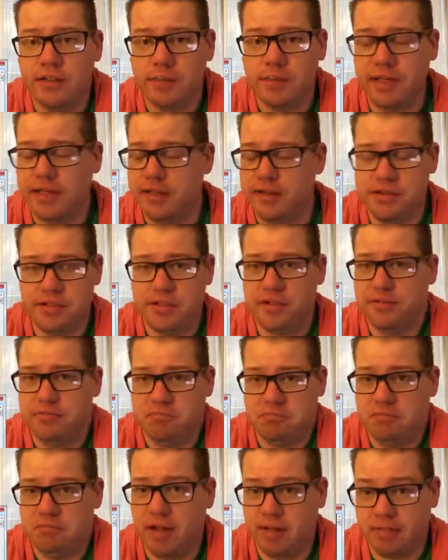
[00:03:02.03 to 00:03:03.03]
I mean, you should
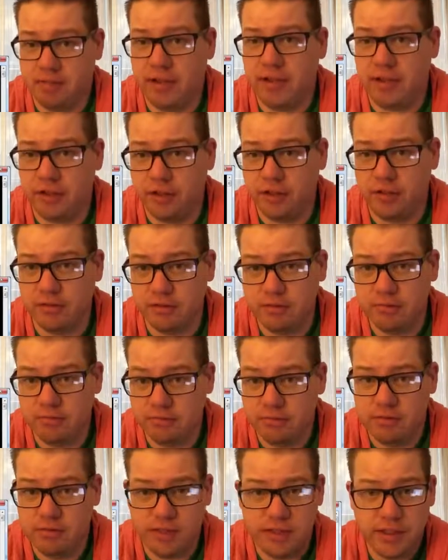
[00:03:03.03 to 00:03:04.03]
definitely learn
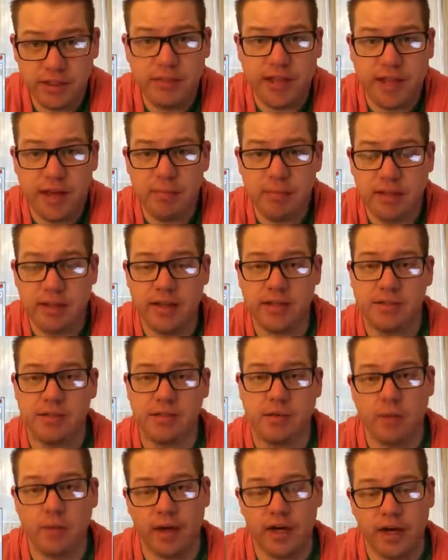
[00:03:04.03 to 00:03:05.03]
to do that, because
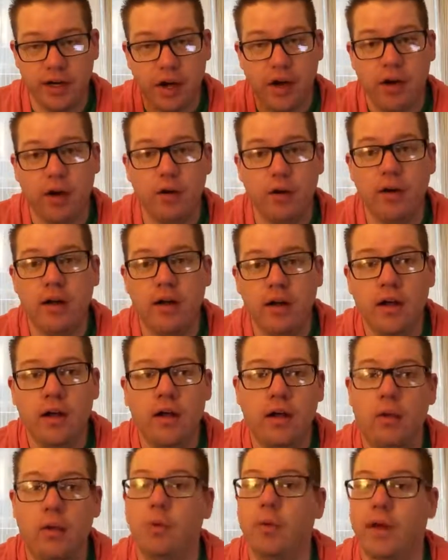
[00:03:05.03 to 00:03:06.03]
you'll want to know
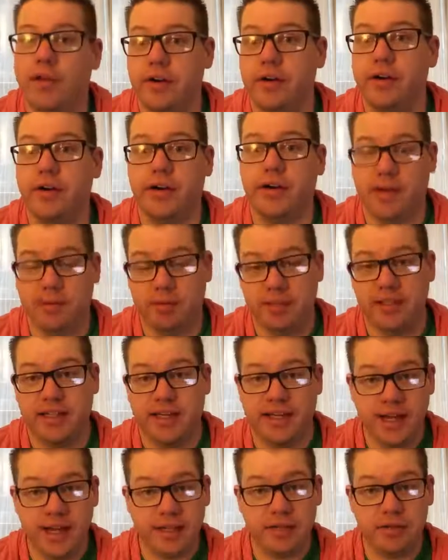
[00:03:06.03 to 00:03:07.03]
whether you're able to
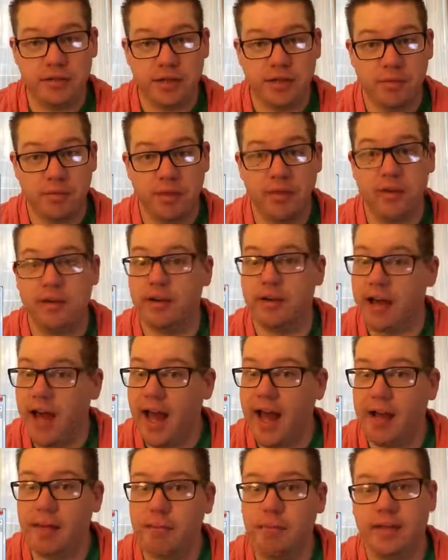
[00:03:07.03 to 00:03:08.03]
connect to a computer or
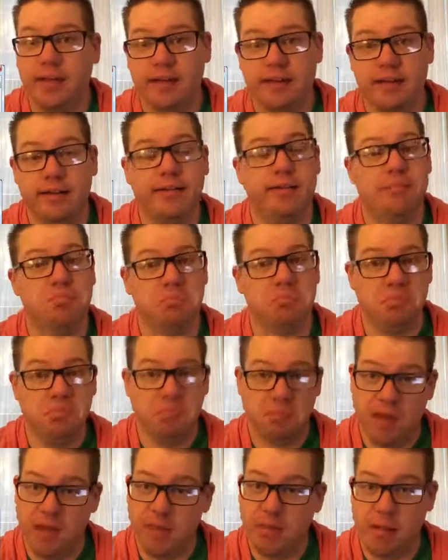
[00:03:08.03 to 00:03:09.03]
not, because,
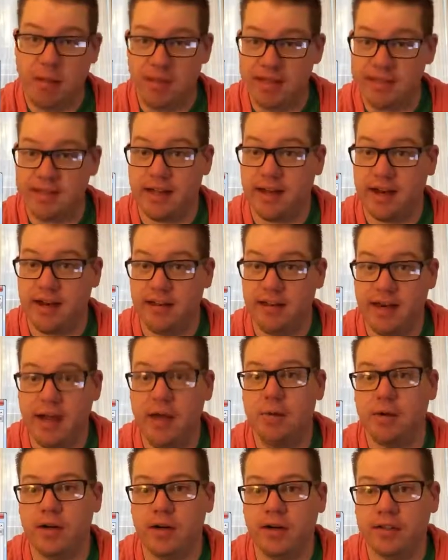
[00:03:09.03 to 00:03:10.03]
hey, maybe it's not on the
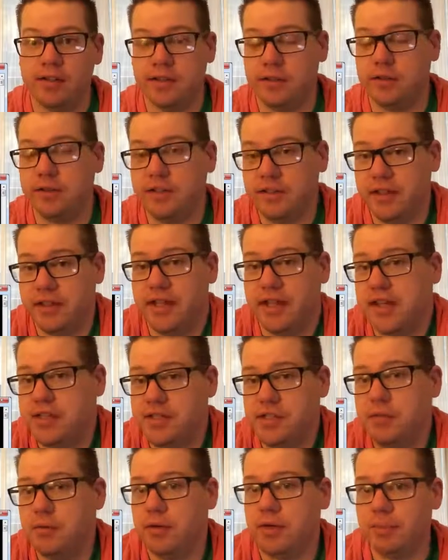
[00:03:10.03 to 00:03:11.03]
network. So you get that
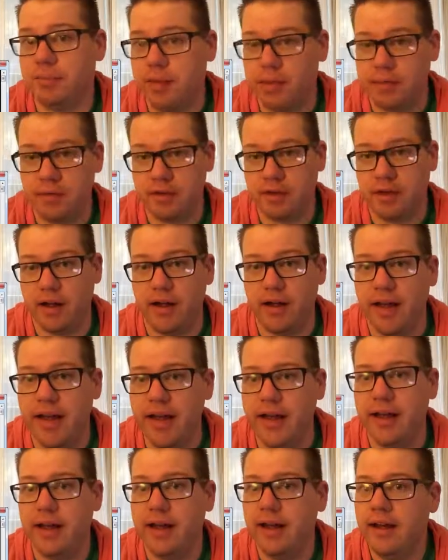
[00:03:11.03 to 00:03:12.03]
too, where people call,
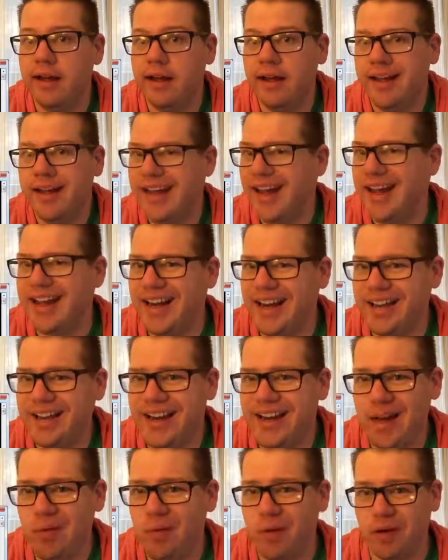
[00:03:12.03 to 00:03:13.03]
hey, can't get on
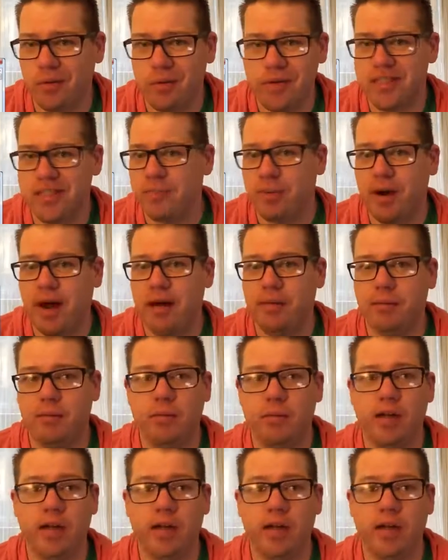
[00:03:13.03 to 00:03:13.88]
the network, what's the problem?